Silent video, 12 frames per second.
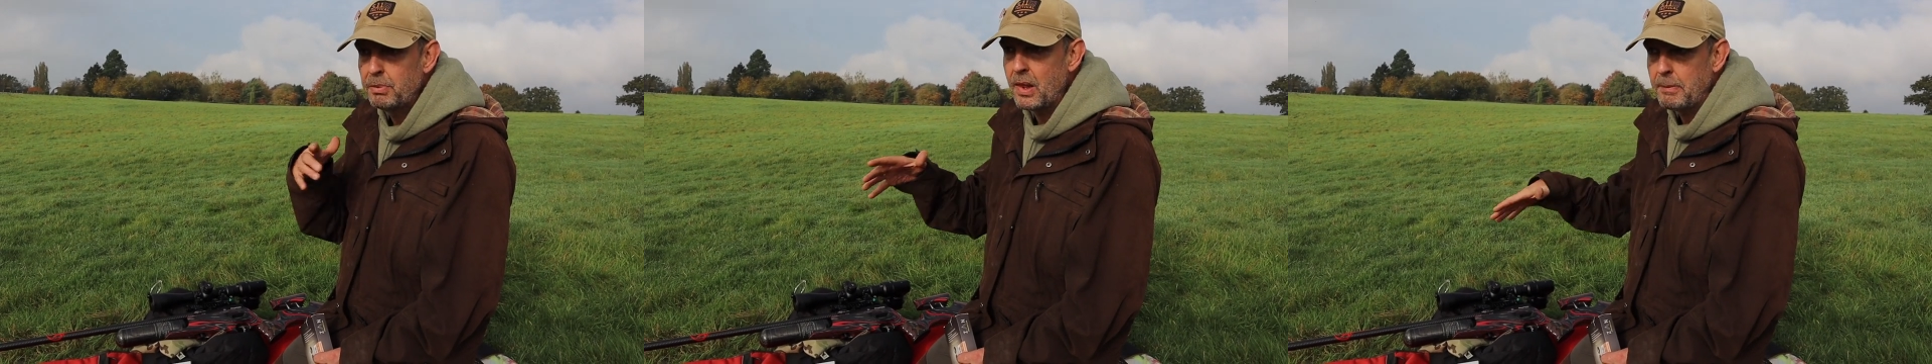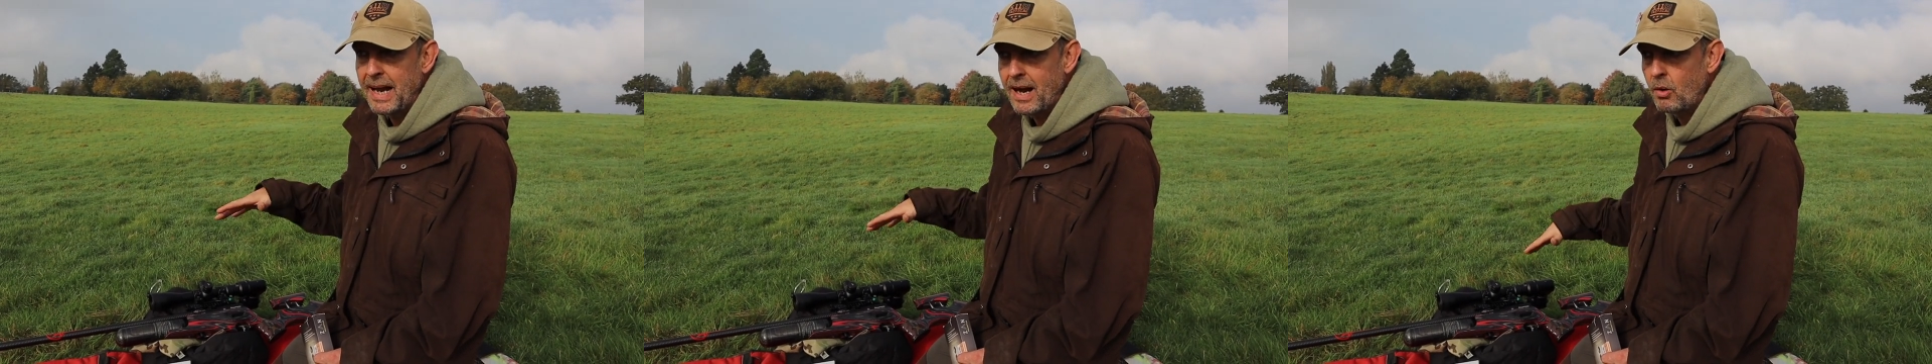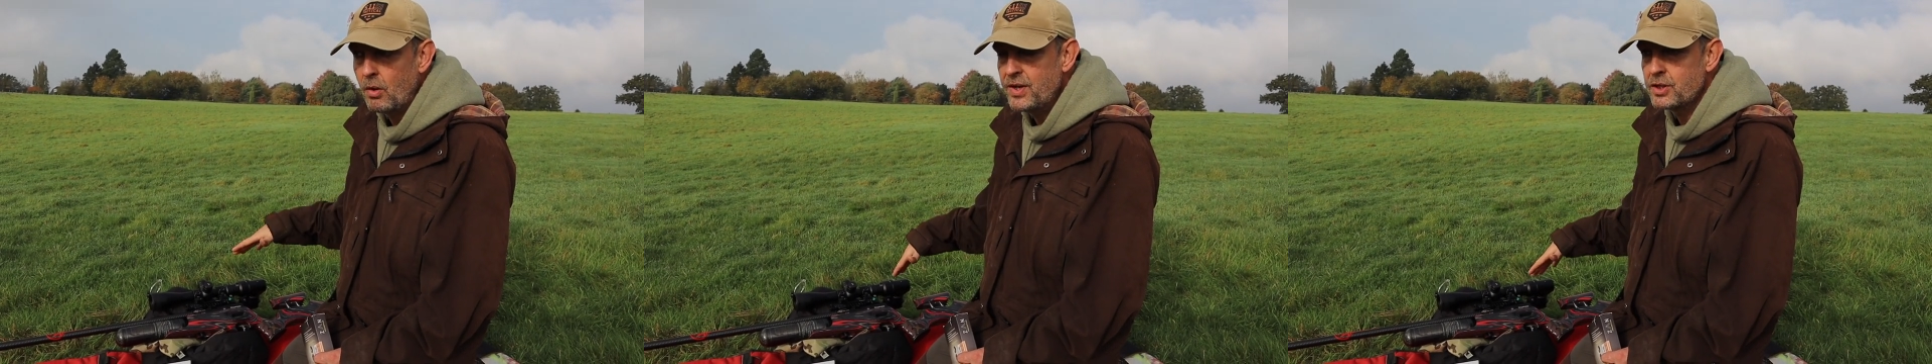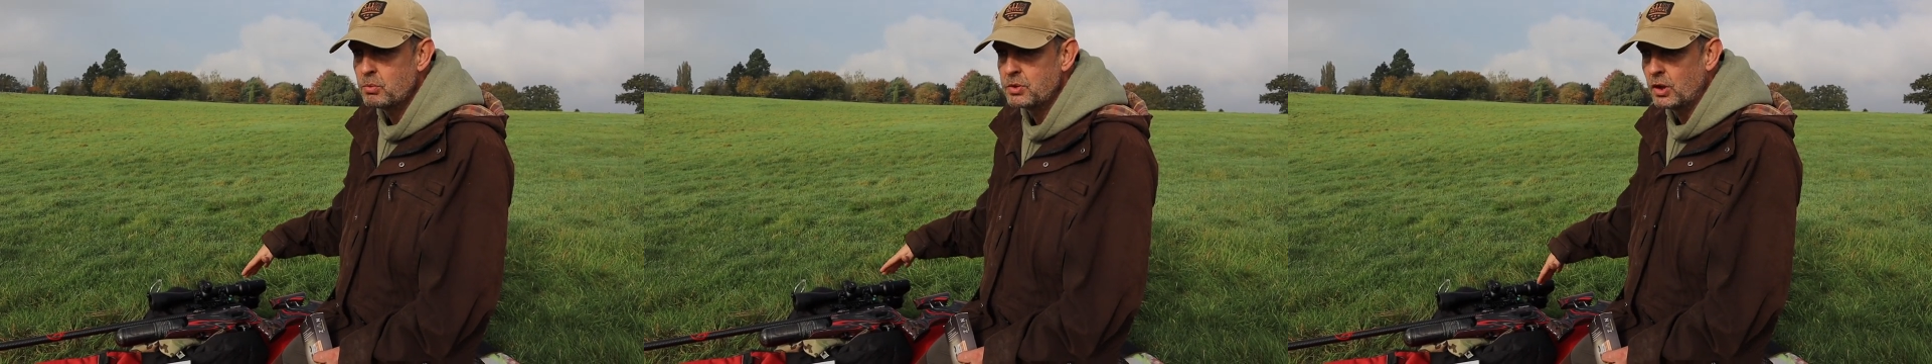but the power on
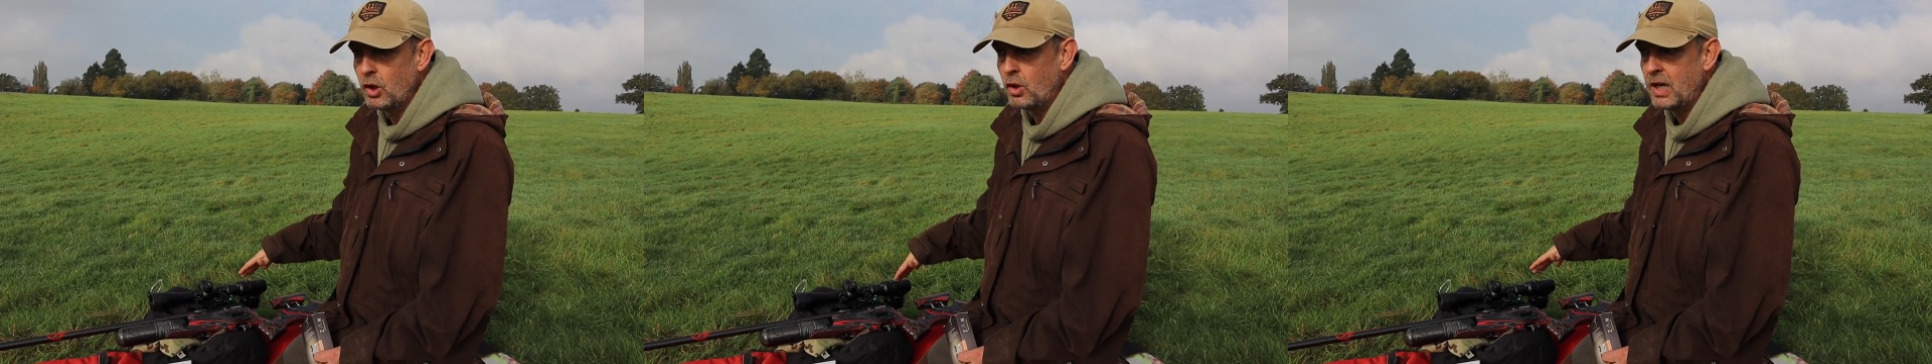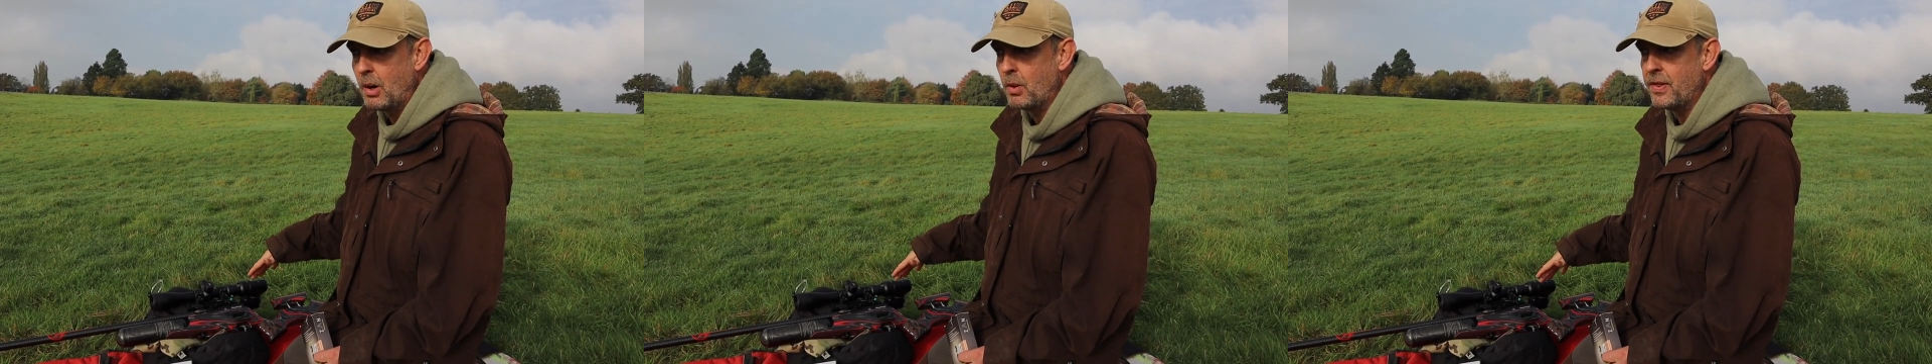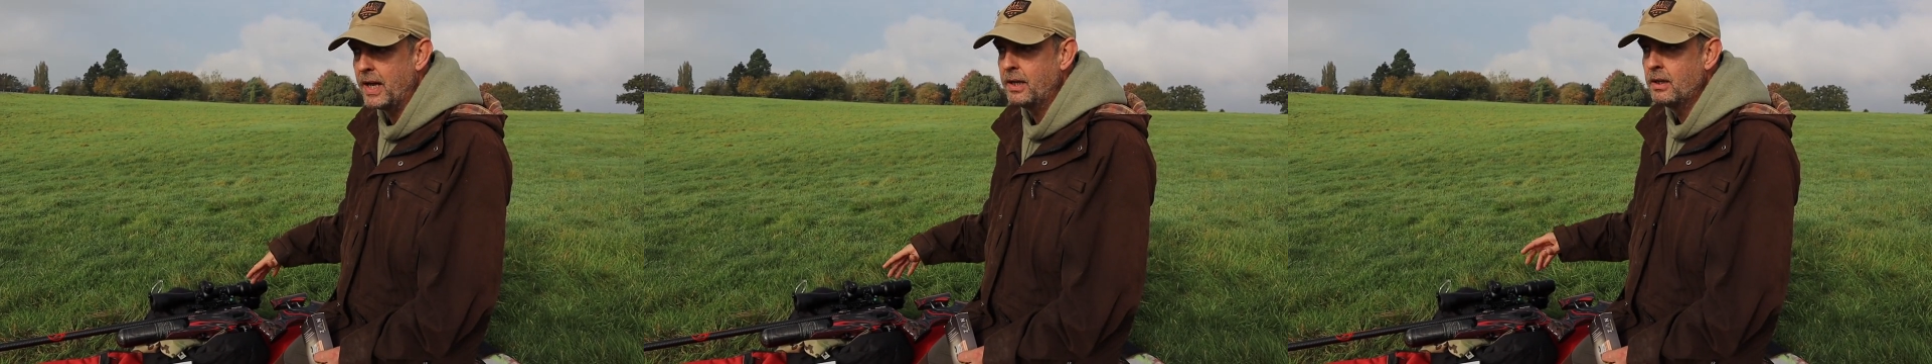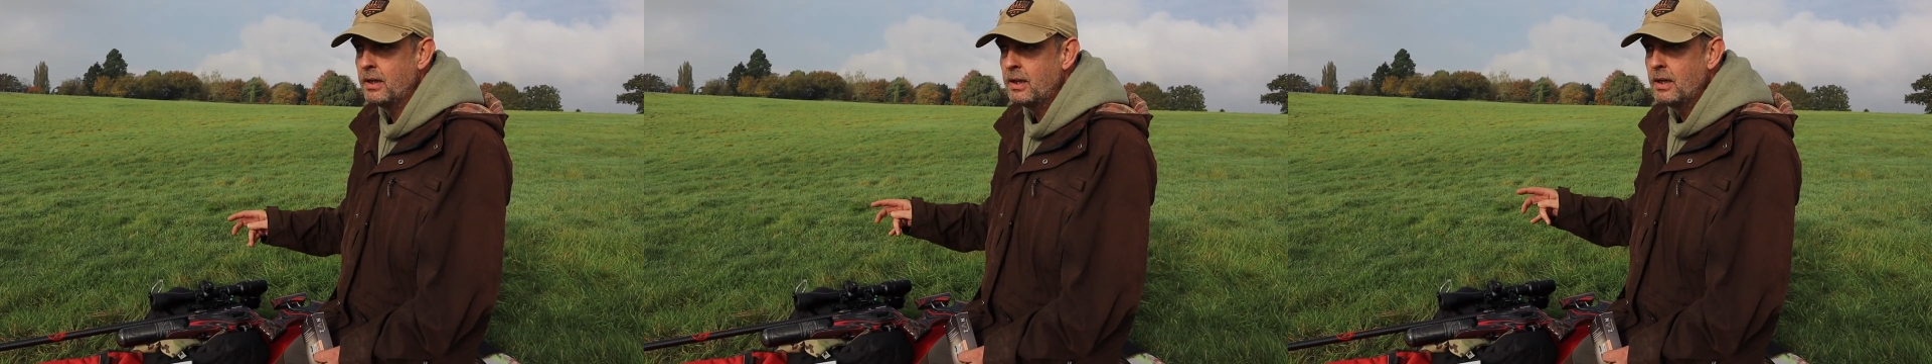this was a lot lower then.